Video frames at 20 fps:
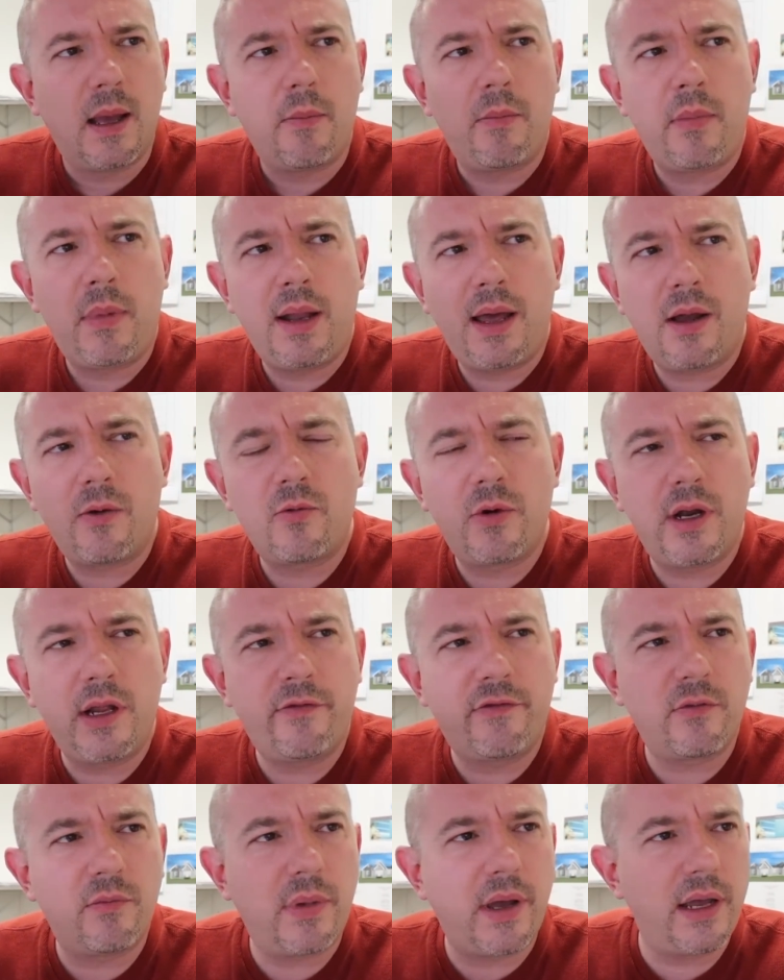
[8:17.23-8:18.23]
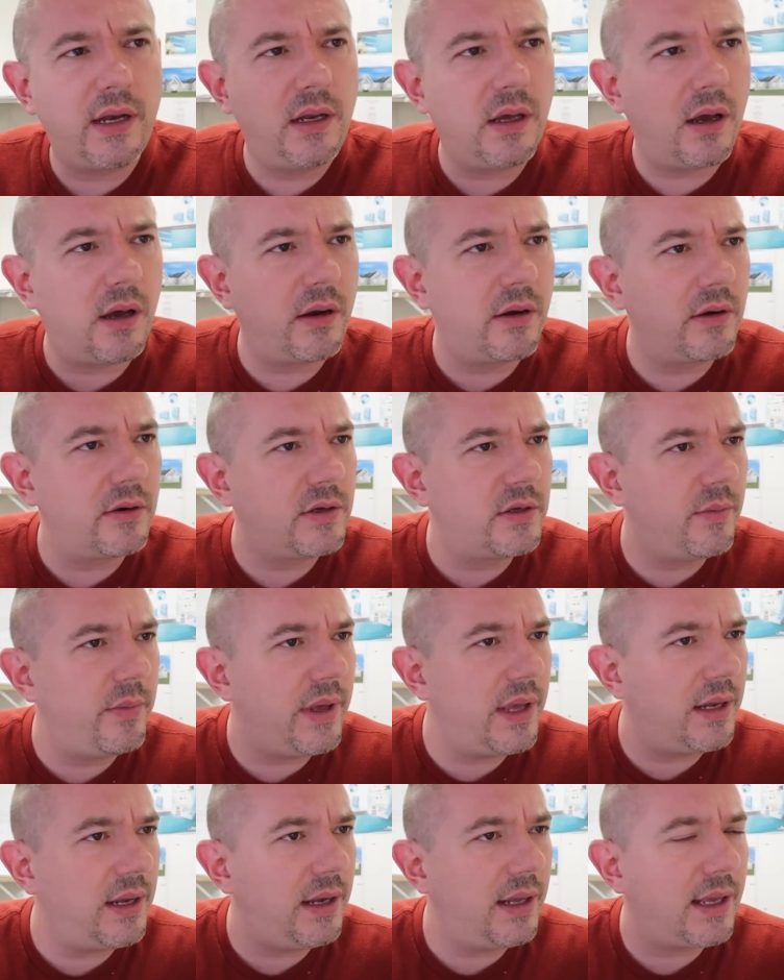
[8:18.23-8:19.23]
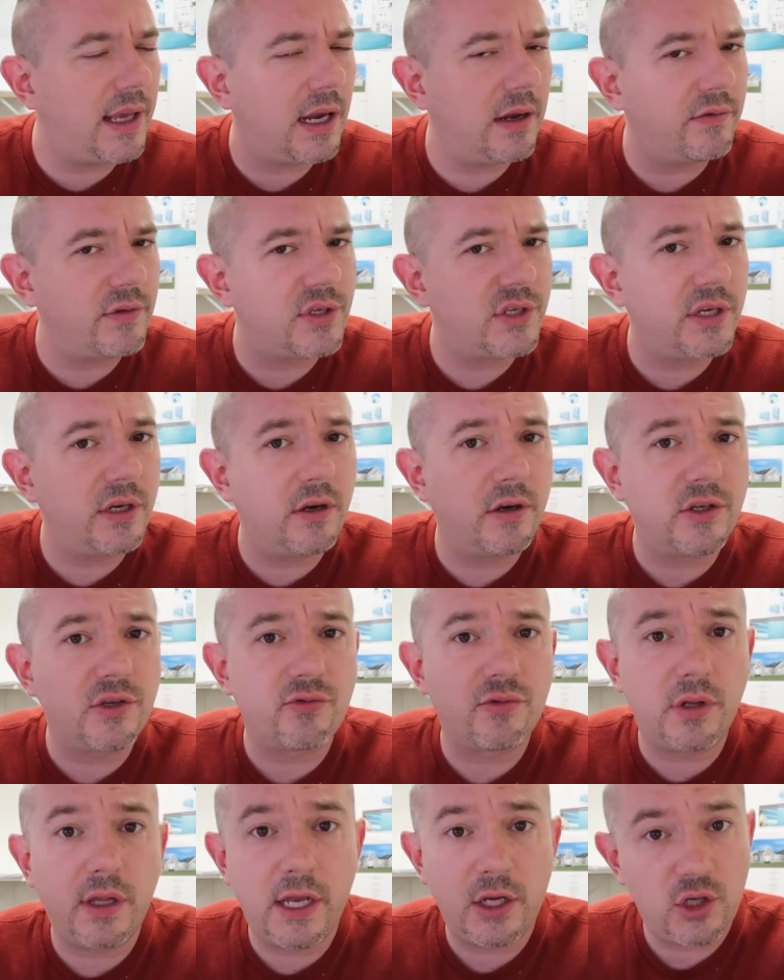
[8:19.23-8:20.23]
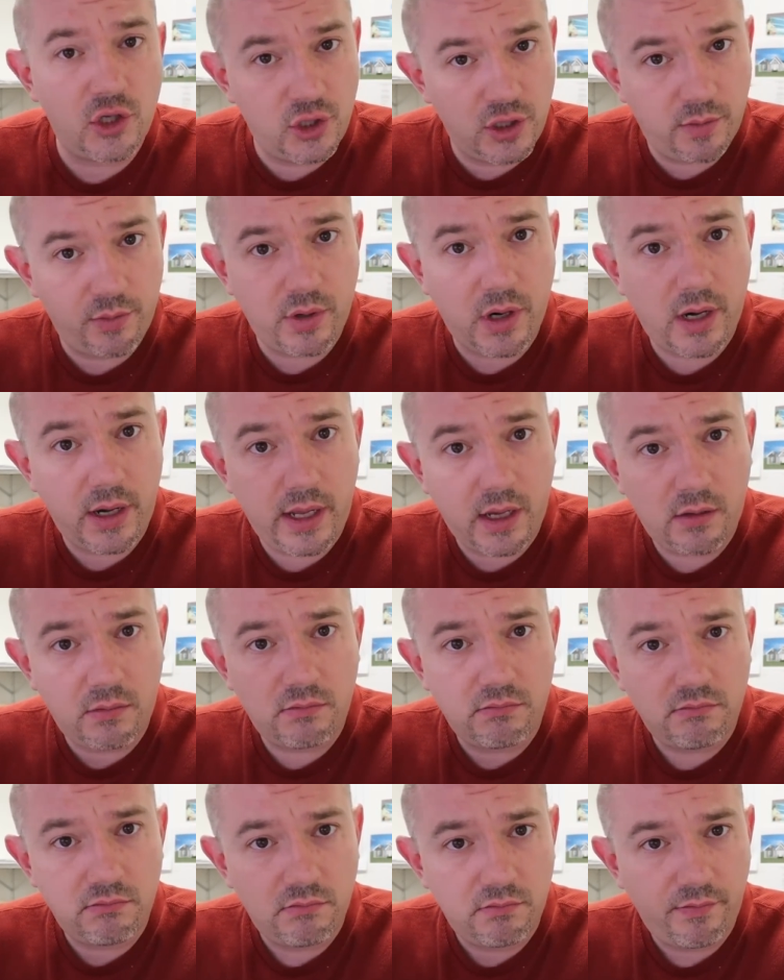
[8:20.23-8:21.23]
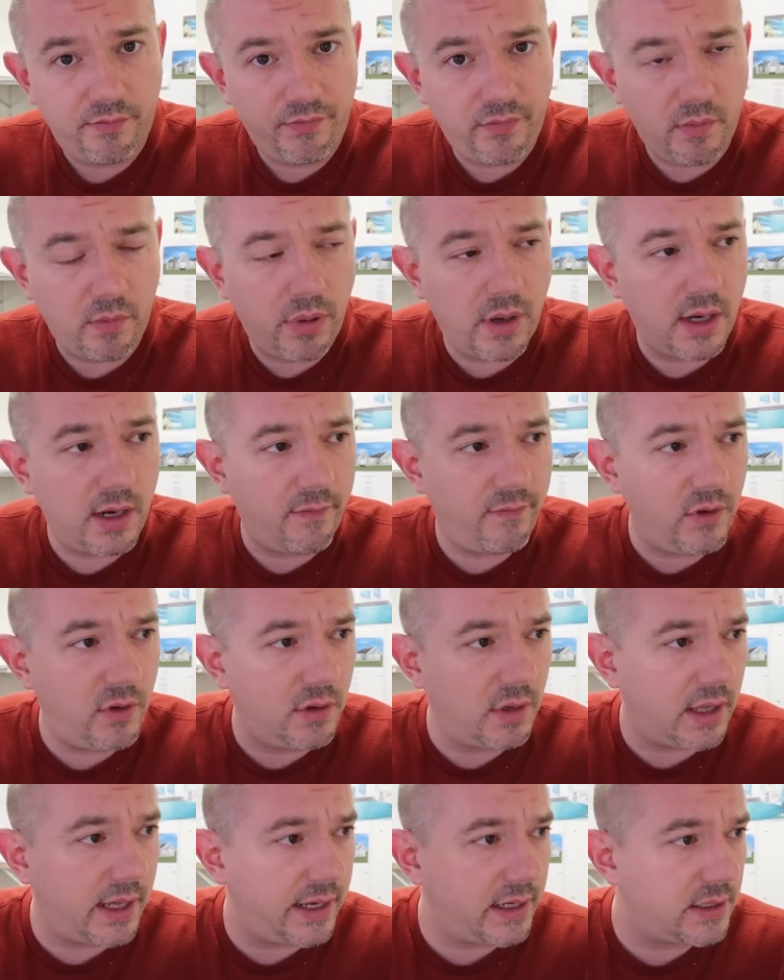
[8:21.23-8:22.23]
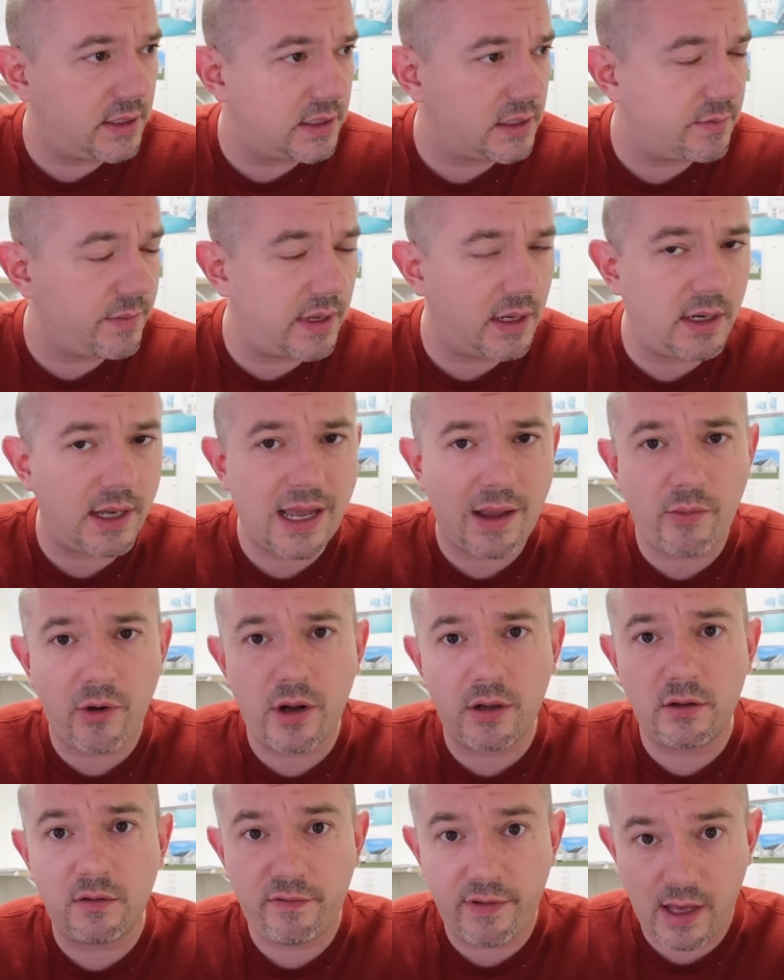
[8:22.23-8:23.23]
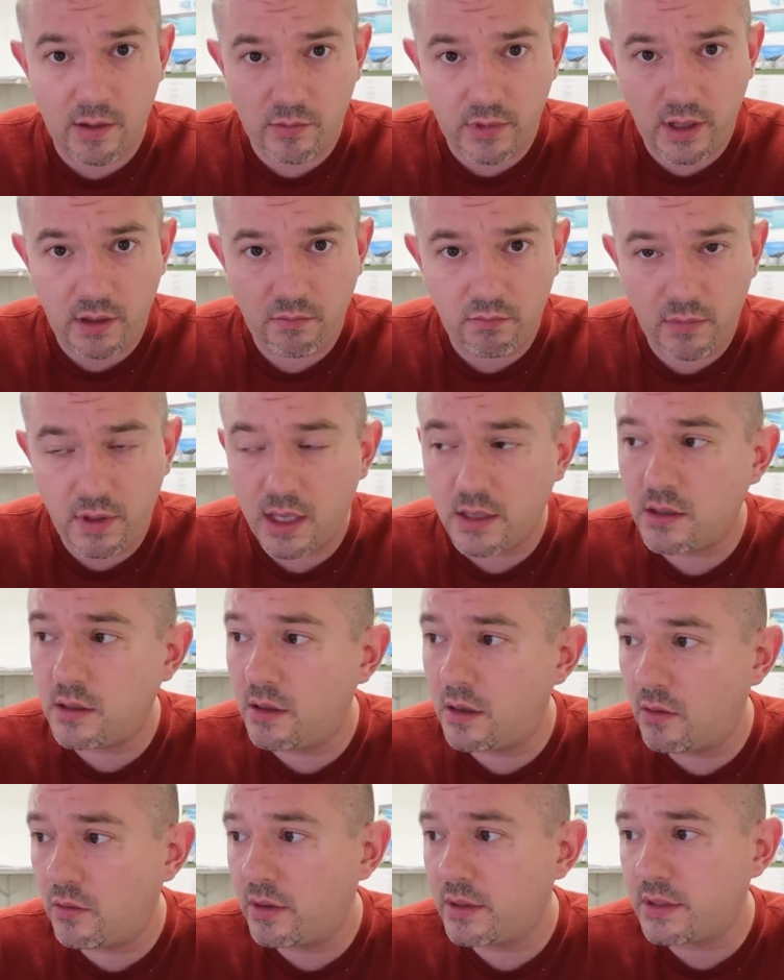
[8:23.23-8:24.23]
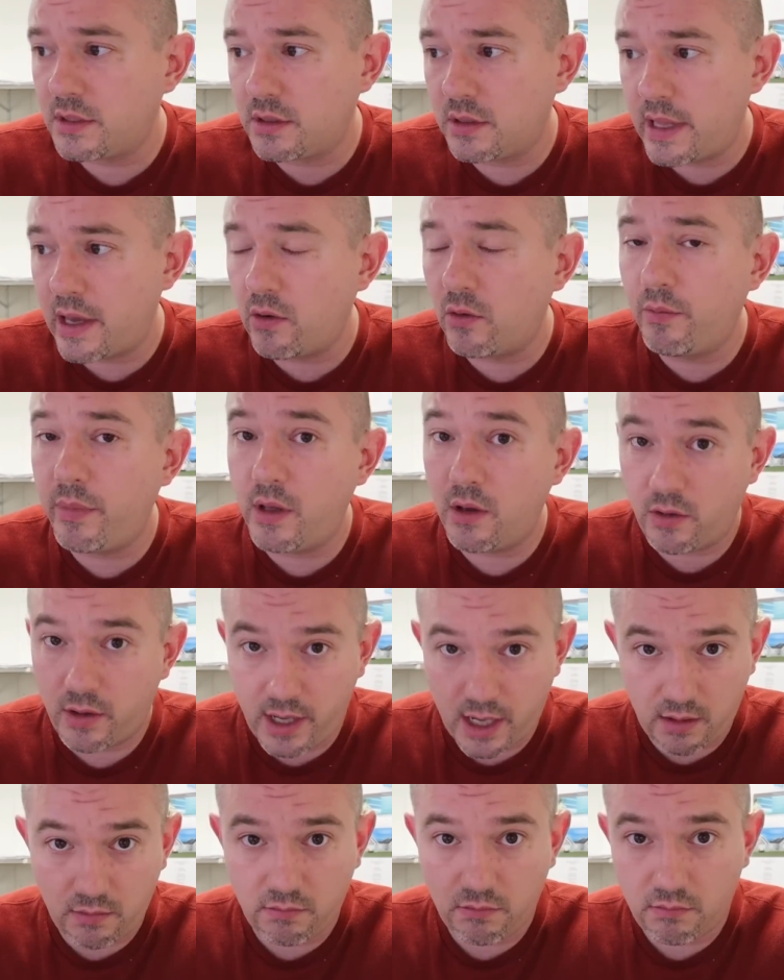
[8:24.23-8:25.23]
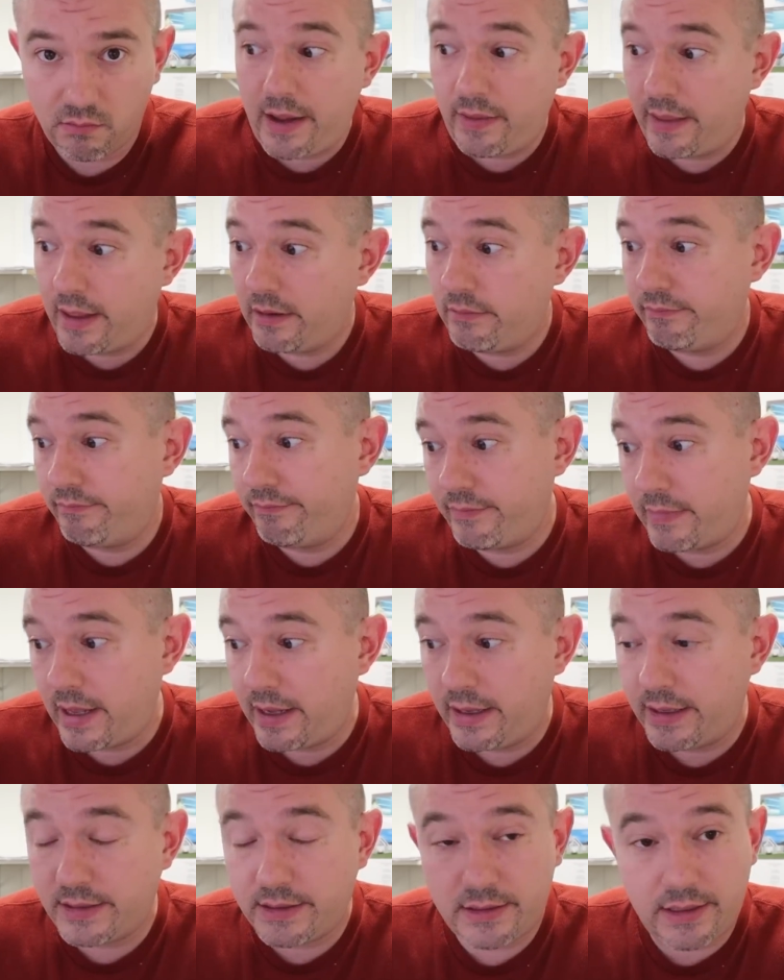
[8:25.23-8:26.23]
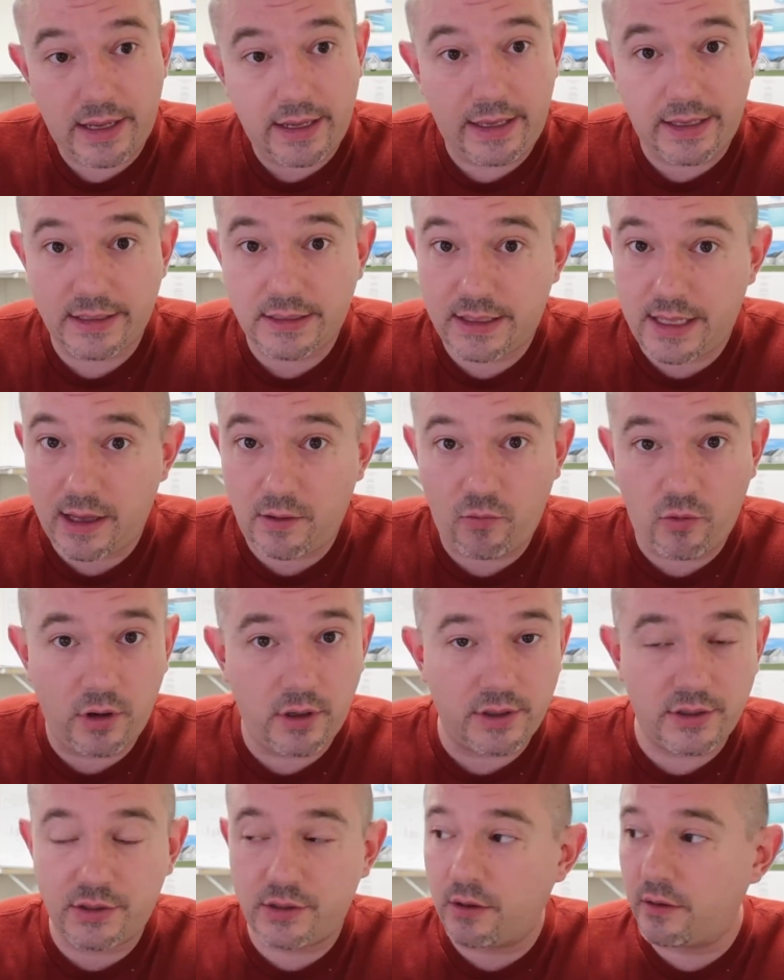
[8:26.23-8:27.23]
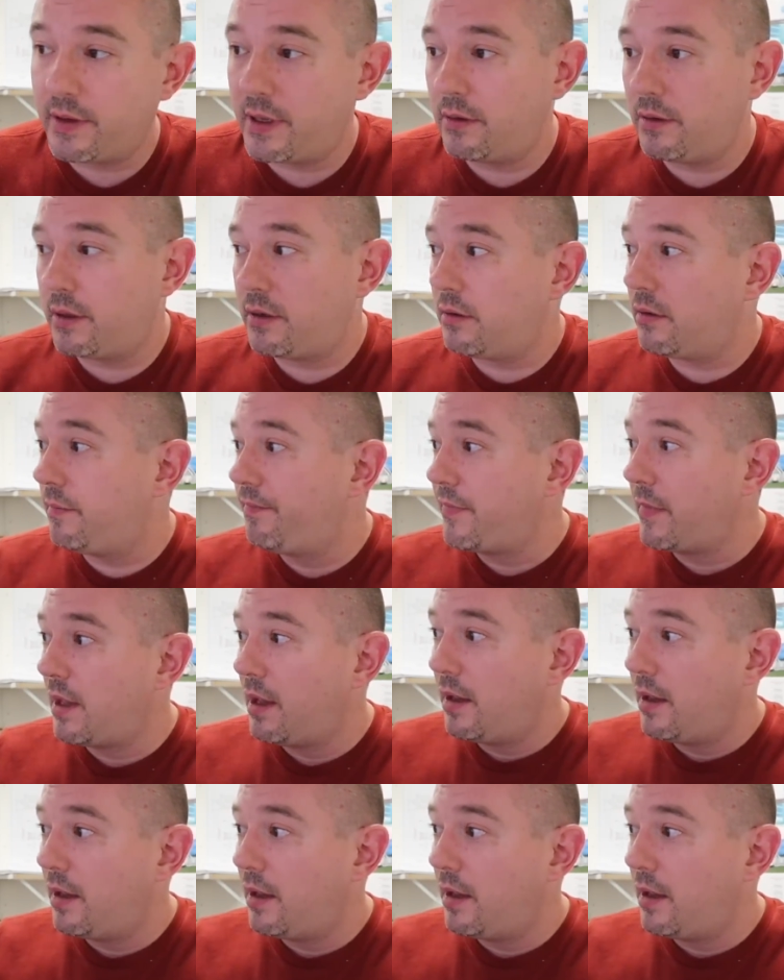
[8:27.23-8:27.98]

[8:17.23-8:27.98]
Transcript: I'm not ready for my daughter to be in any kind of a serious relationship right now. But if you'd like to spend time around the family, get to know us, that would be okay. All right, that I guess I guess that works. So then little